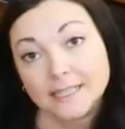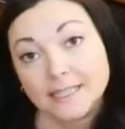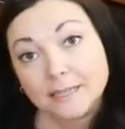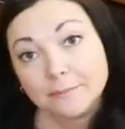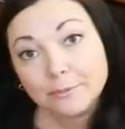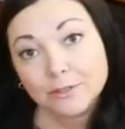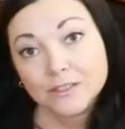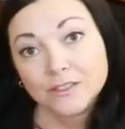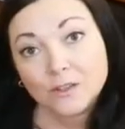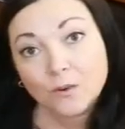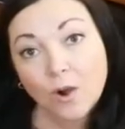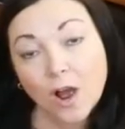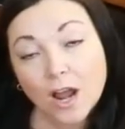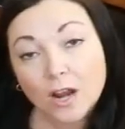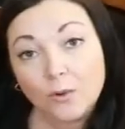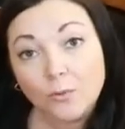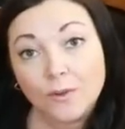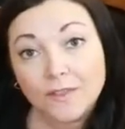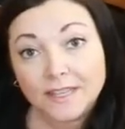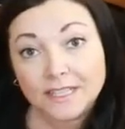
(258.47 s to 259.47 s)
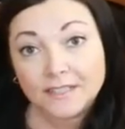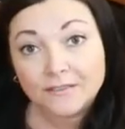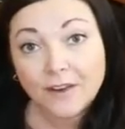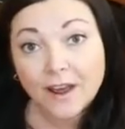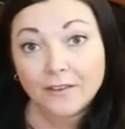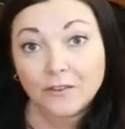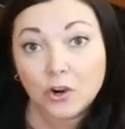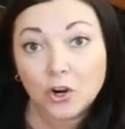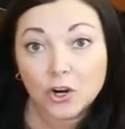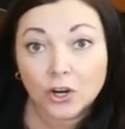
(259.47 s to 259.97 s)
a deeper squat with this
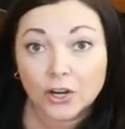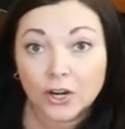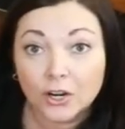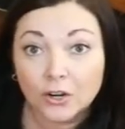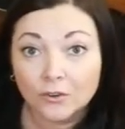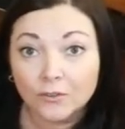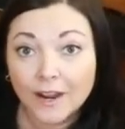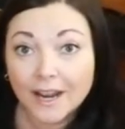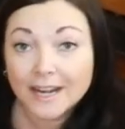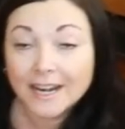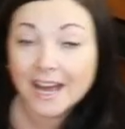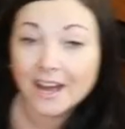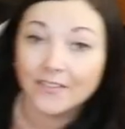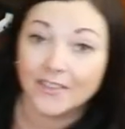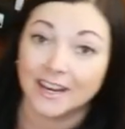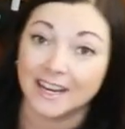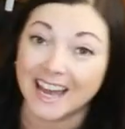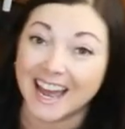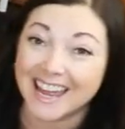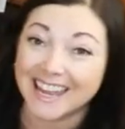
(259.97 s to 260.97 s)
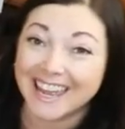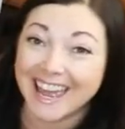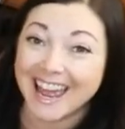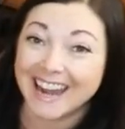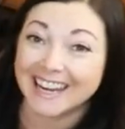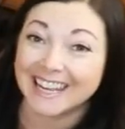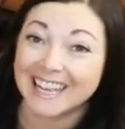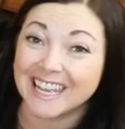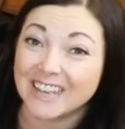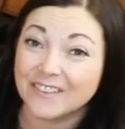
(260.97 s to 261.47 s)
five cord right now than I
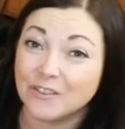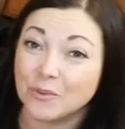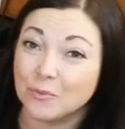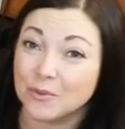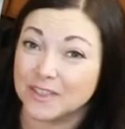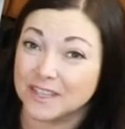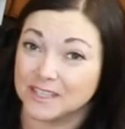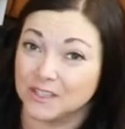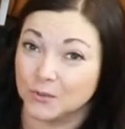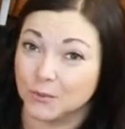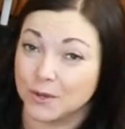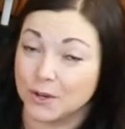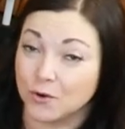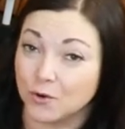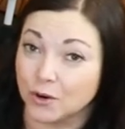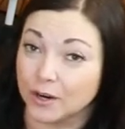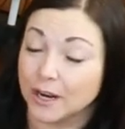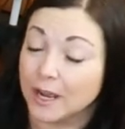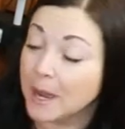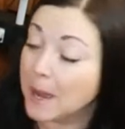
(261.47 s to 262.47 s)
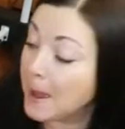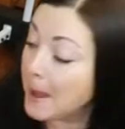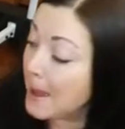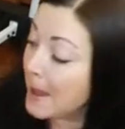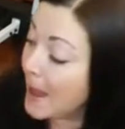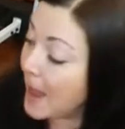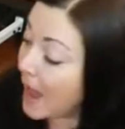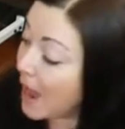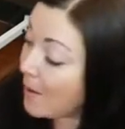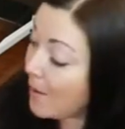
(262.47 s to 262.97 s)
can even with this three cord.
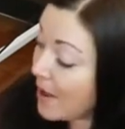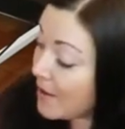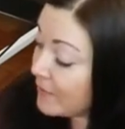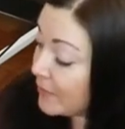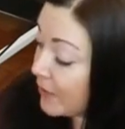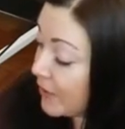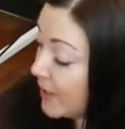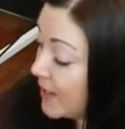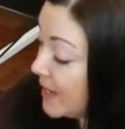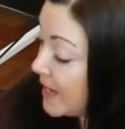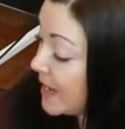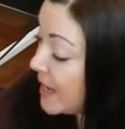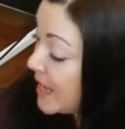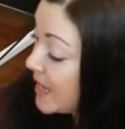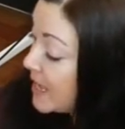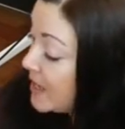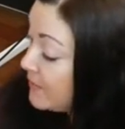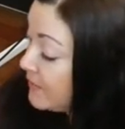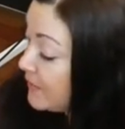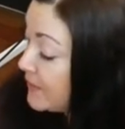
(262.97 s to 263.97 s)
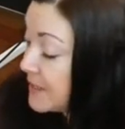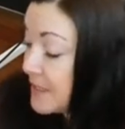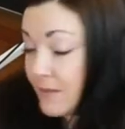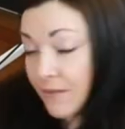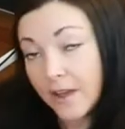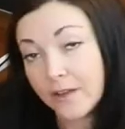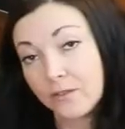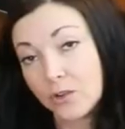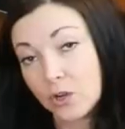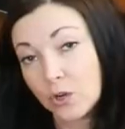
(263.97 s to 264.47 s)
However, if this
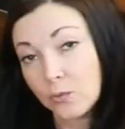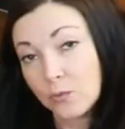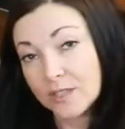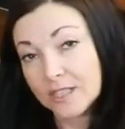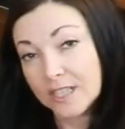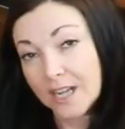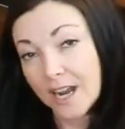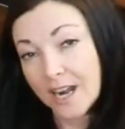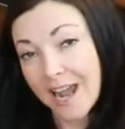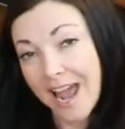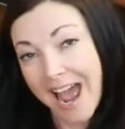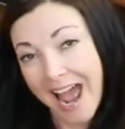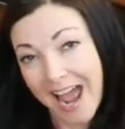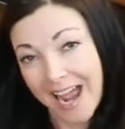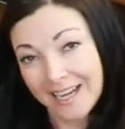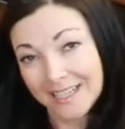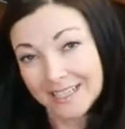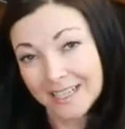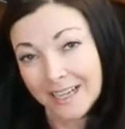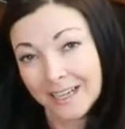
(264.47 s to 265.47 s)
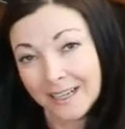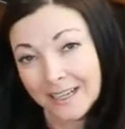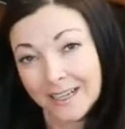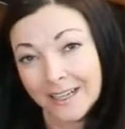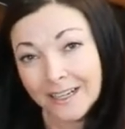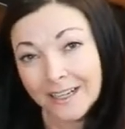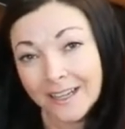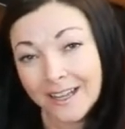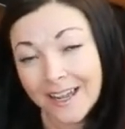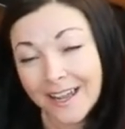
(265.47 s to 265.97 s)
five cord was not hacked
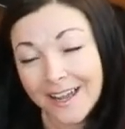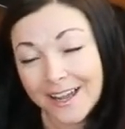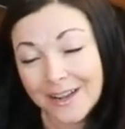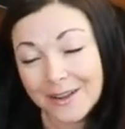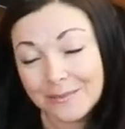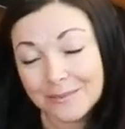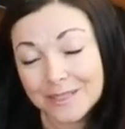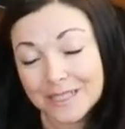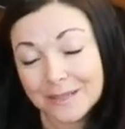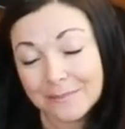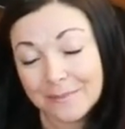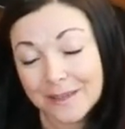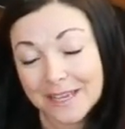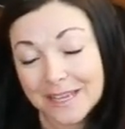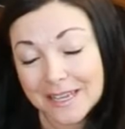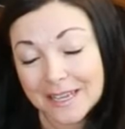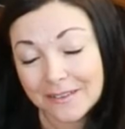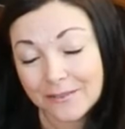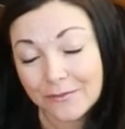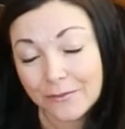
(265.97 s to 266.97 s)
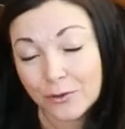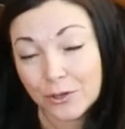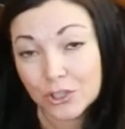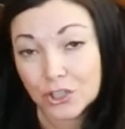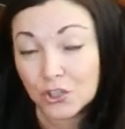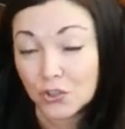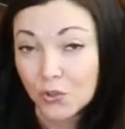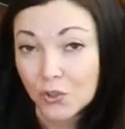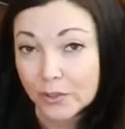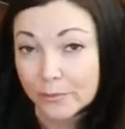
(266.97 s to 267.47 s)
um, to make it for a
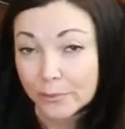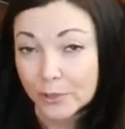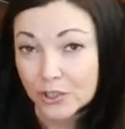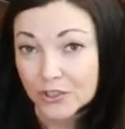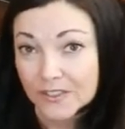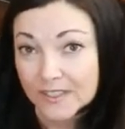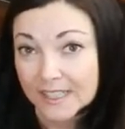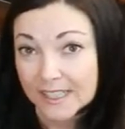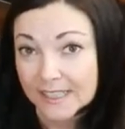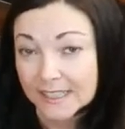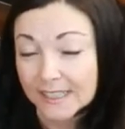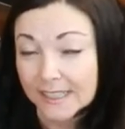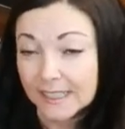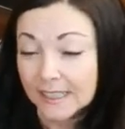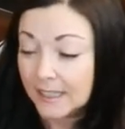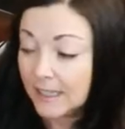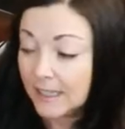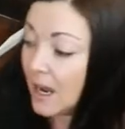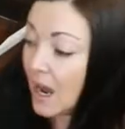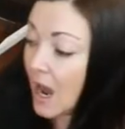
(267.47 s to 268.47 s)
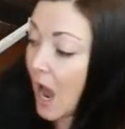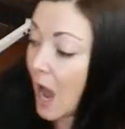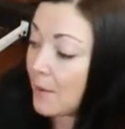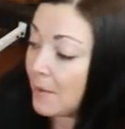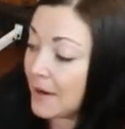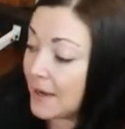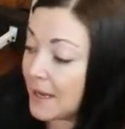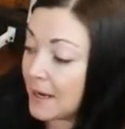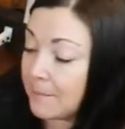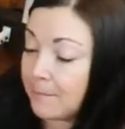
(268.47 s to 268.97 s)
shorter person, I
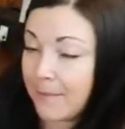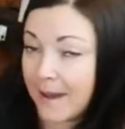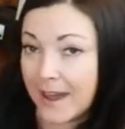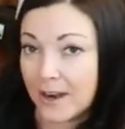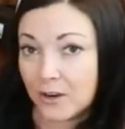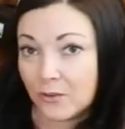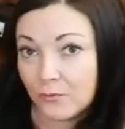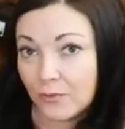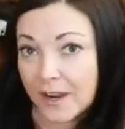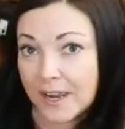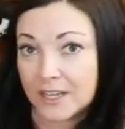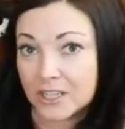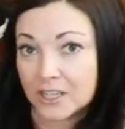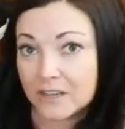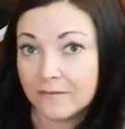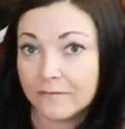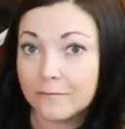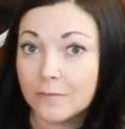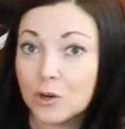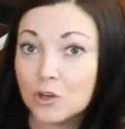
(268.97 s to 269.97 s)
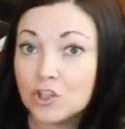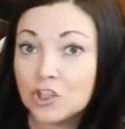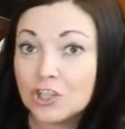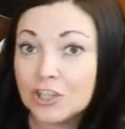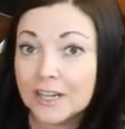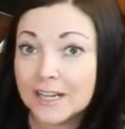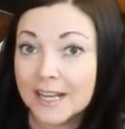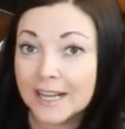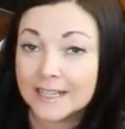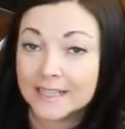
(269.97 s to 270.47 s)
would get a better range of
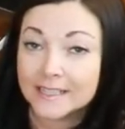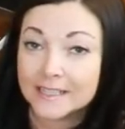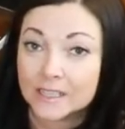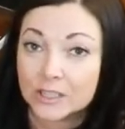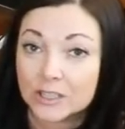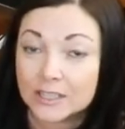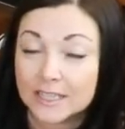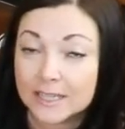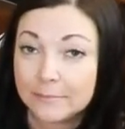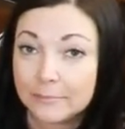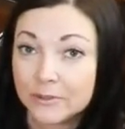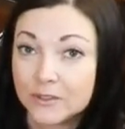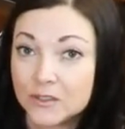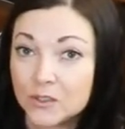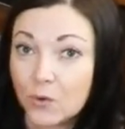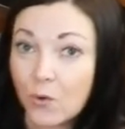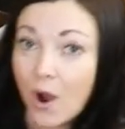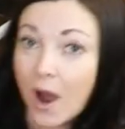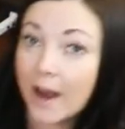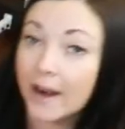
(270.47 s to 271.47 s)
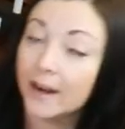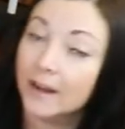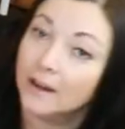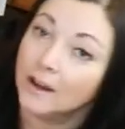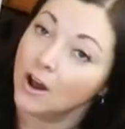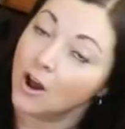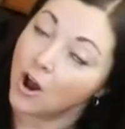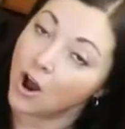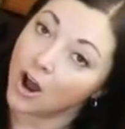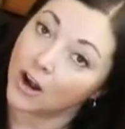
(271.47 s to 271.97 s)
motion and a deeper squat
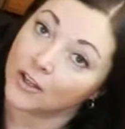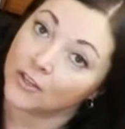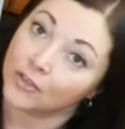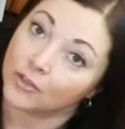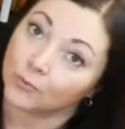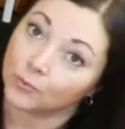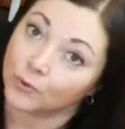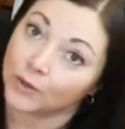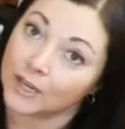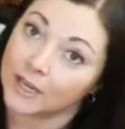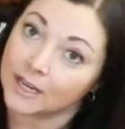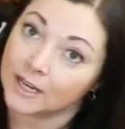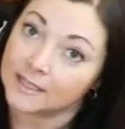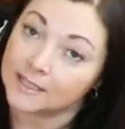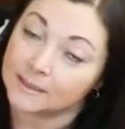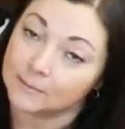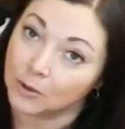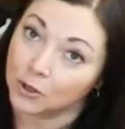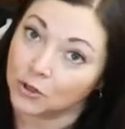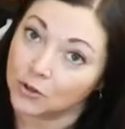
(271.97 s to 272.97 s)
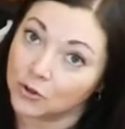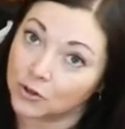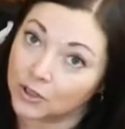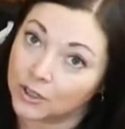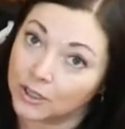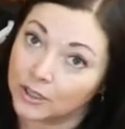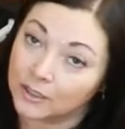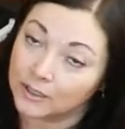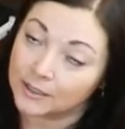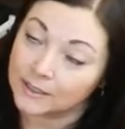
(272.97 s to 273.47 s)
on a three, a smaller,
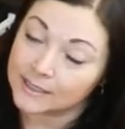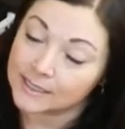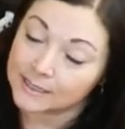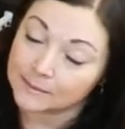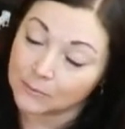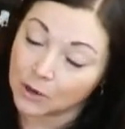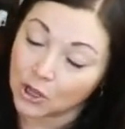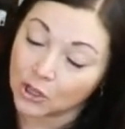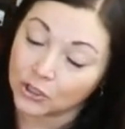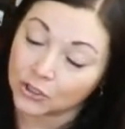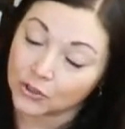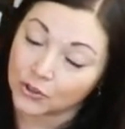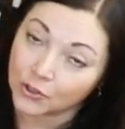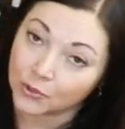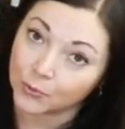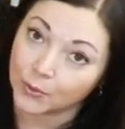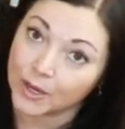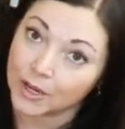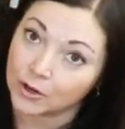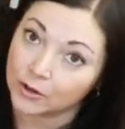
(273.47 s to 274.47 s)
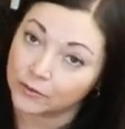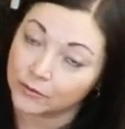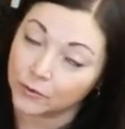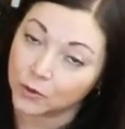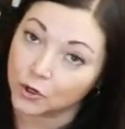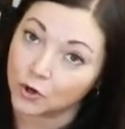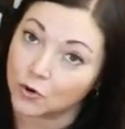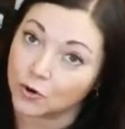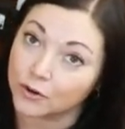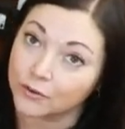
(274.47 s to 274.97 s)
smaller three or
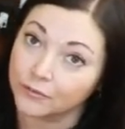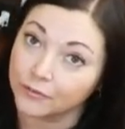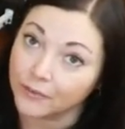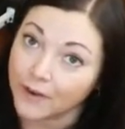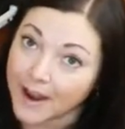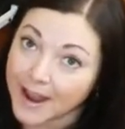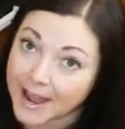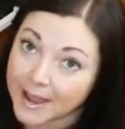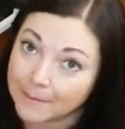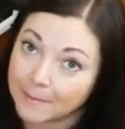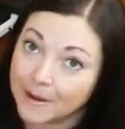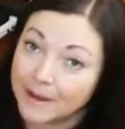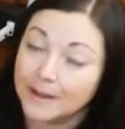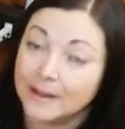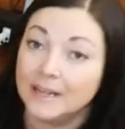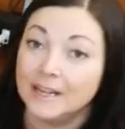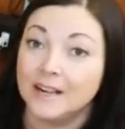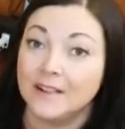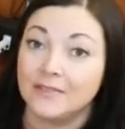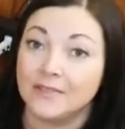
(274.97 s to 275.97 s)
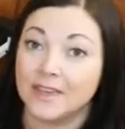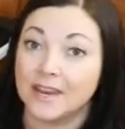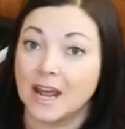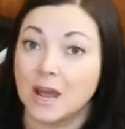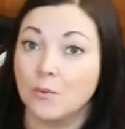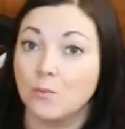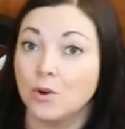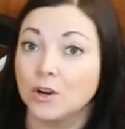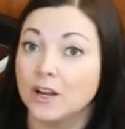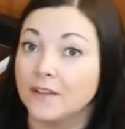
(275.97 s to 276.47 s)
four cord frame than
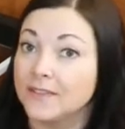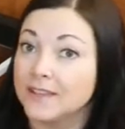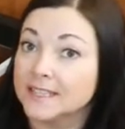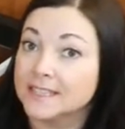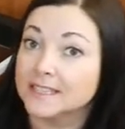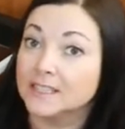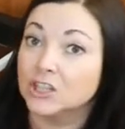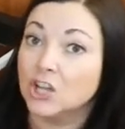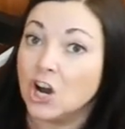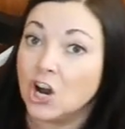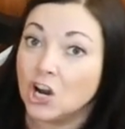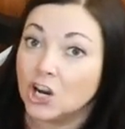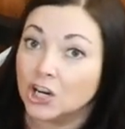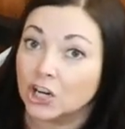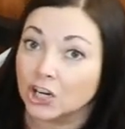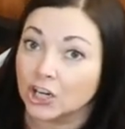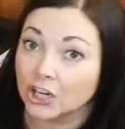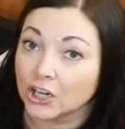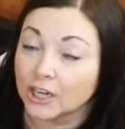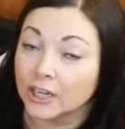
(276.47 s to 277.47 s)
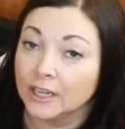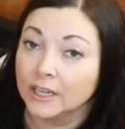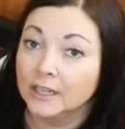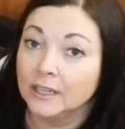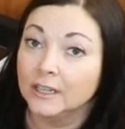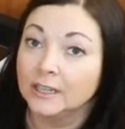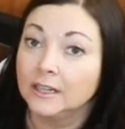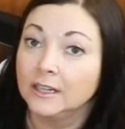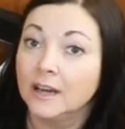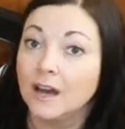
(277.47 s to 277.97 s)
I would on this longer
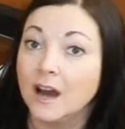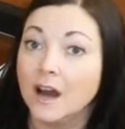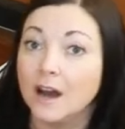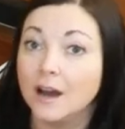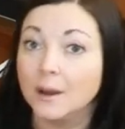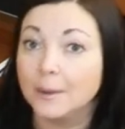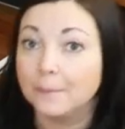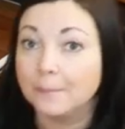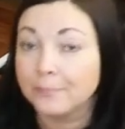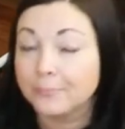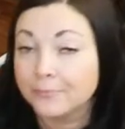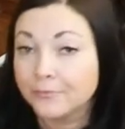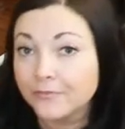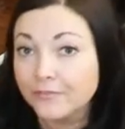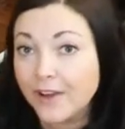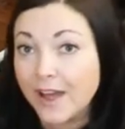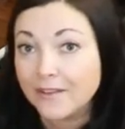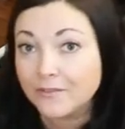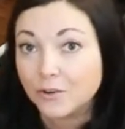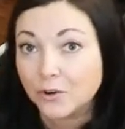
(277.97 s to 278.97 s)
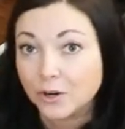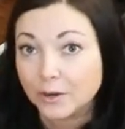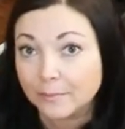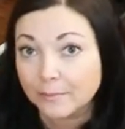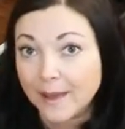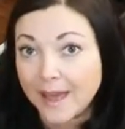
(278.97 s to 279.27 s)
um, five cord